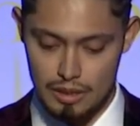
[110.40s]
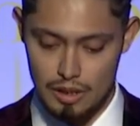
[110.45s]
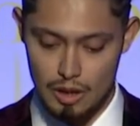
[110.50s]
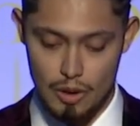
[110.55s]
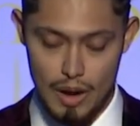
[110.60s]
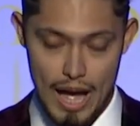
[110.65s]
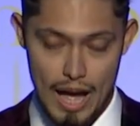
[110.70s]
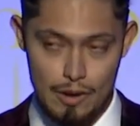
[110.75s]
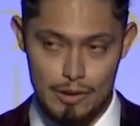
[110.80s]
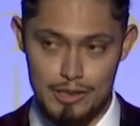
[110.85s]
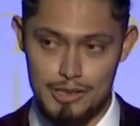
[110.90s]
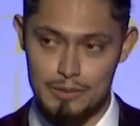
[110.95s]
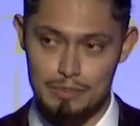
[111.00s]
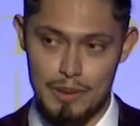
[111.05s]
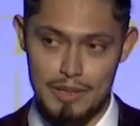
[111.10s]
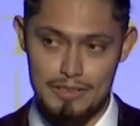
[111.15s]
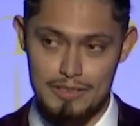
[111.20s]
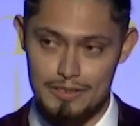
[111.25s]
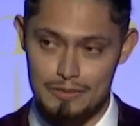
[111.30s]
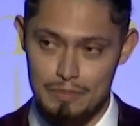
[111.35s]
Oh, how
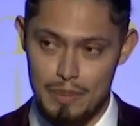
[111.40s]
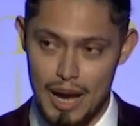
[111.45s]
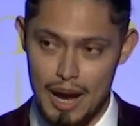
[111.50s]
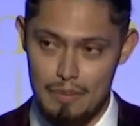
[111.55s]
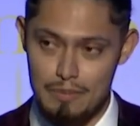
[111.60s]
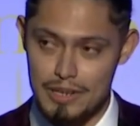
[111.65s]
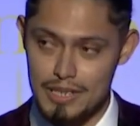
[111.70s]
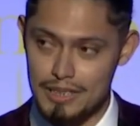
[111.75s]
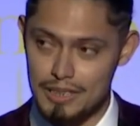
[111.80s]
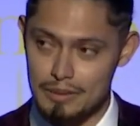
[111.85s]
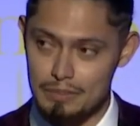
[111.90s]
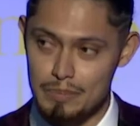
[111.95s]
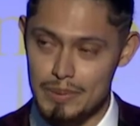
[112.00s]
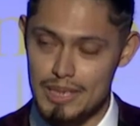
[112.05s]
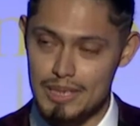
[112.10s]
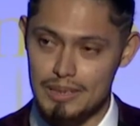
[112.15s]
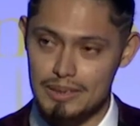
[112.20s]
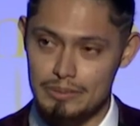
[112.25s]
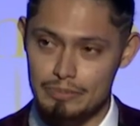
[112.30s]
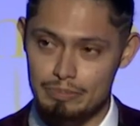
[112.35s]
expensive poverty can
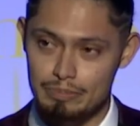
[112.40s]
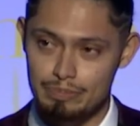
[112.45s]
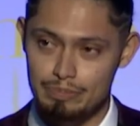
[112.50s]
be.